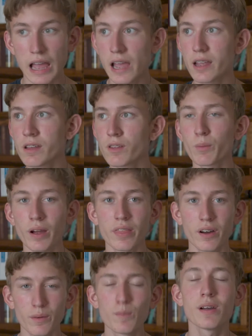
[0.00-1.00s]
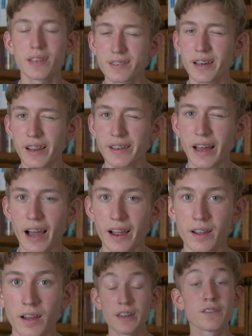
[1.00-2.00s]
Either way, though, he's gonna die,
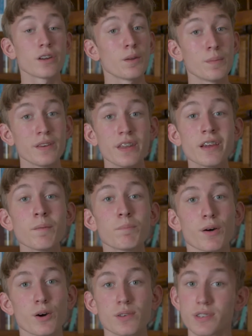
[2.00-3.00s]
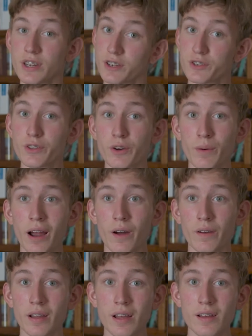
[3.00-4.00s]
and he's gonna be decomposed into the
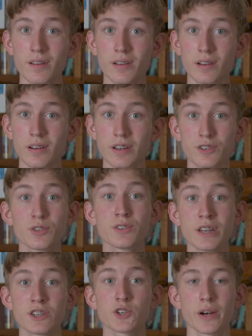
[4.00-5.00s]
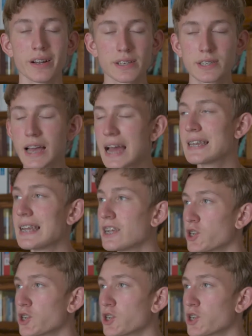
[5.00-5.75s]
ground, into detritus, and